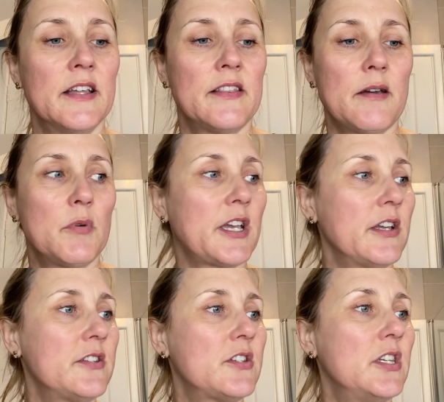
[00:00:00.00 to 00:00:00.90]
then we're
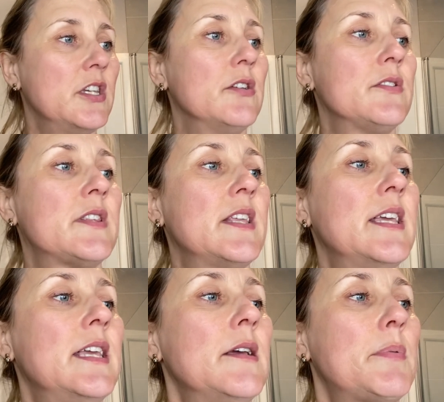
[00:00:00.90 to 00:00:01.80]
going to use
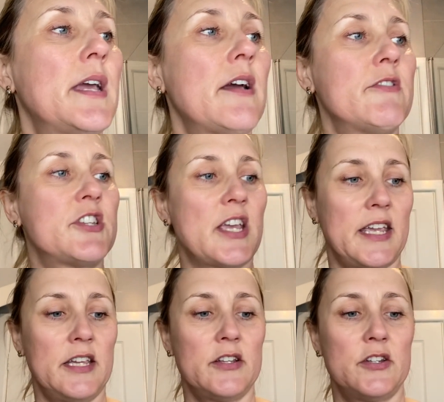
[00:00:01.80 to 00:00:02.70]
the Pier
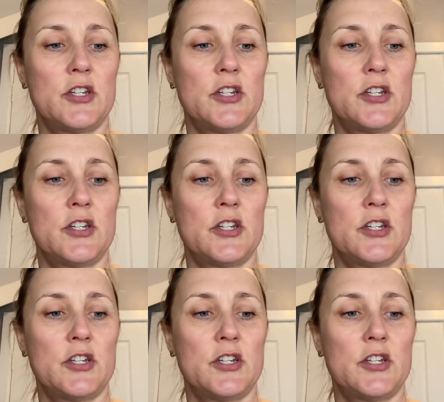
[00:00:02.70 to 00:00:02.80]
Augé